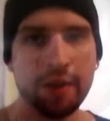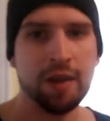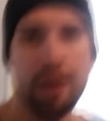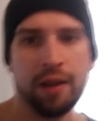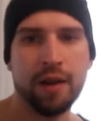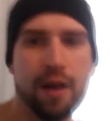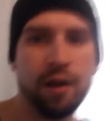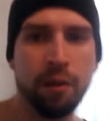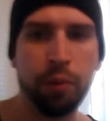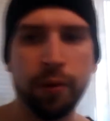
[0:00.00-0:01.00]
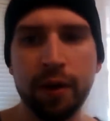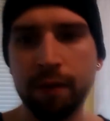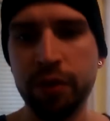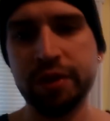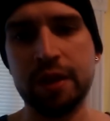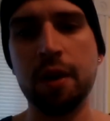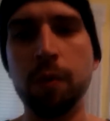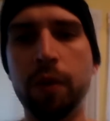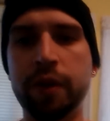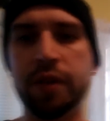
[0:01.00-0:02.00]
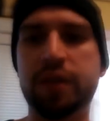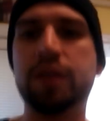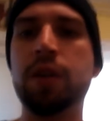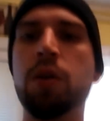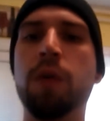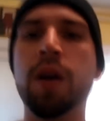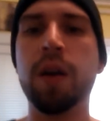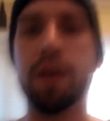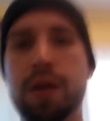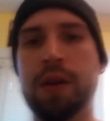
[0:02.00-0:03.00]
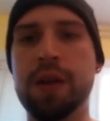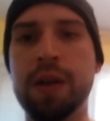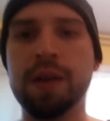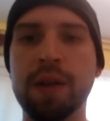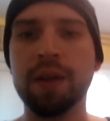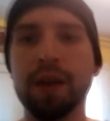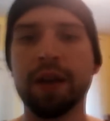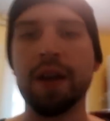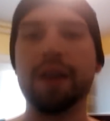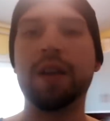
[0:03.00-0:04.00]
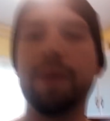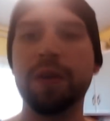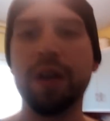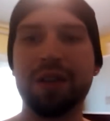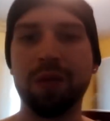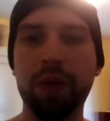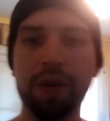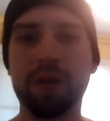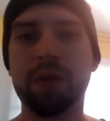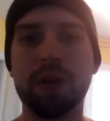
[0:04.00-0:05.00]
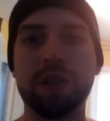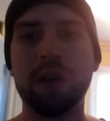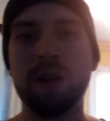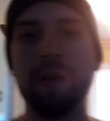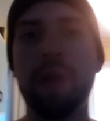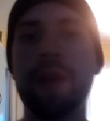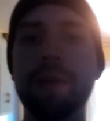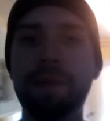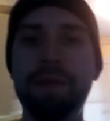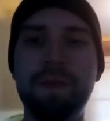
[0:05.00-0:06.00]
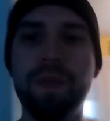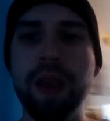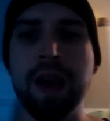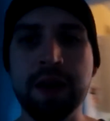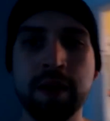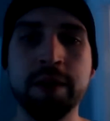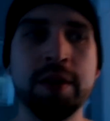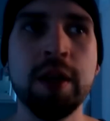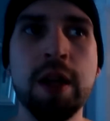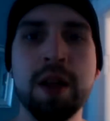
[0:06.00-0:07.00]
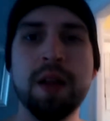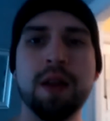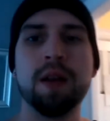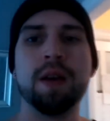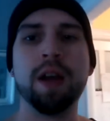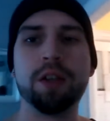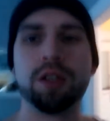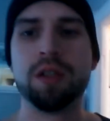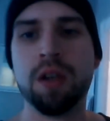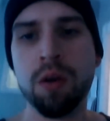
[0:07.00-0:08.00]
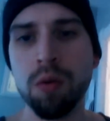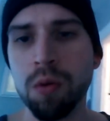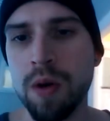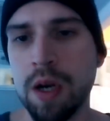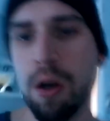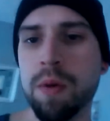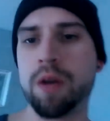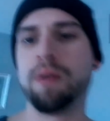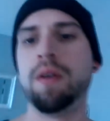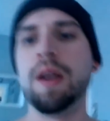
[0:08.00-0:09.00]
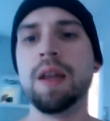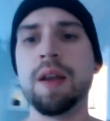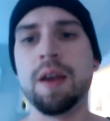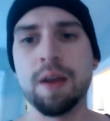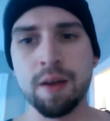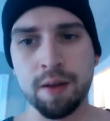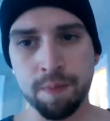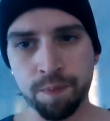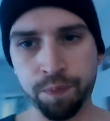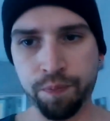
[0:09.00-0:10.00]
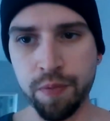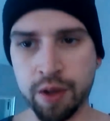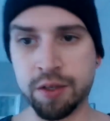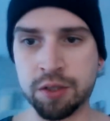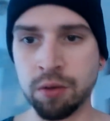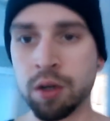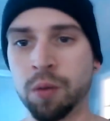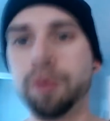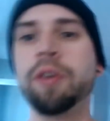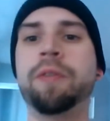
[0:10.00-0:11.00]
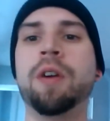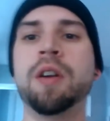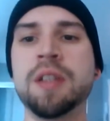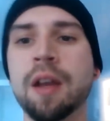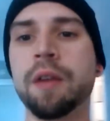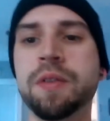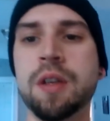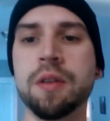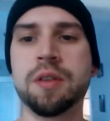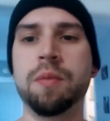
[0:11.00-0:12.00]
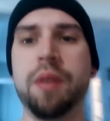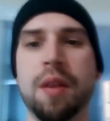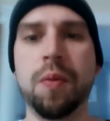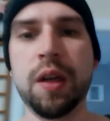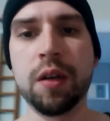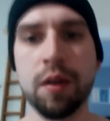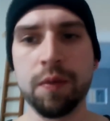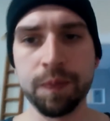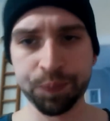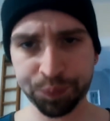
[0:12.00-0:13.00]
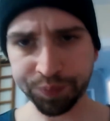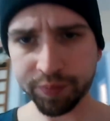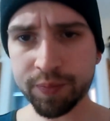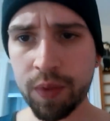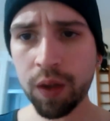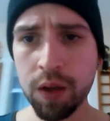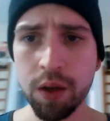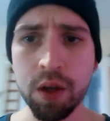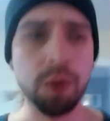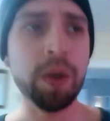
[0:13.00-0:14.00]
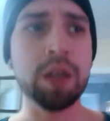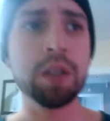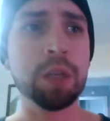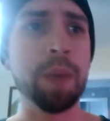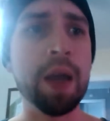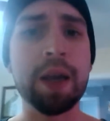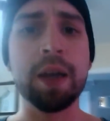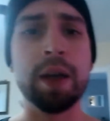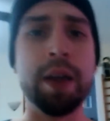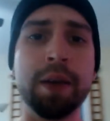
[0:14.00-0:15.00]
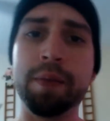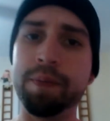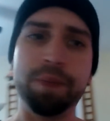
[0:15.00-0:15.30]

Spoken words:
of the day, the point of this thing was to kind of give you guys a window into our life, and not just you a window, but create a historical window for ourselves. You know, something that we could look back on